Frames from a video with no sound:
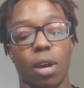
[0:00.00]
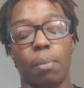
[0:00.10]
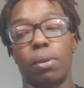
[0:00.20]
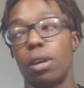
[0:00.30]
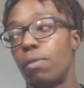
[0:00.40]
So
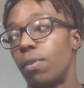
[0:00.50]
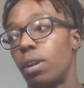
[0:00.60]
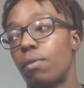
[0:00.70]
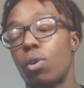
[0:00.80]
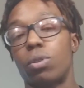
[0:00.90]
I believe
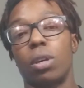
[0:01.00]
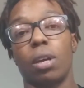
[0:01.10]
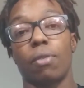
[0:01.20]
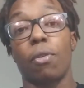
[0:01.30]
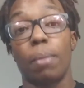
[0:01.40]
in, of course,
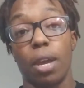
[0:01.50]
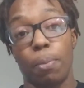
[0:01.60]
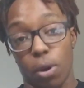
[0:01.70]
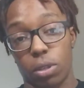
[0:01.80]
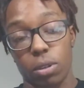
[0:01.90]
for
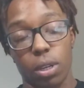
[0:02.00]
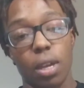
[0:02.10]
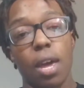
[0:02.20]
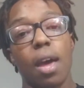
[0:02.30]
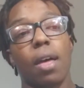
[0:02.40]
me personally,